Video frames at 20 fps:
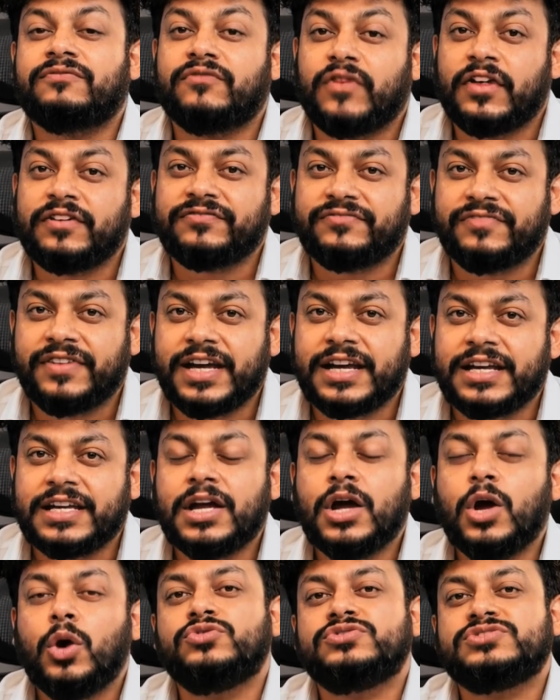one friend
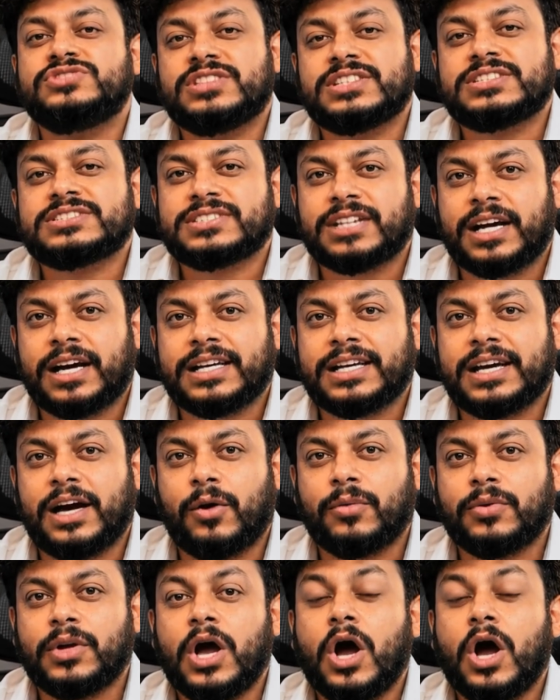who's just starting out.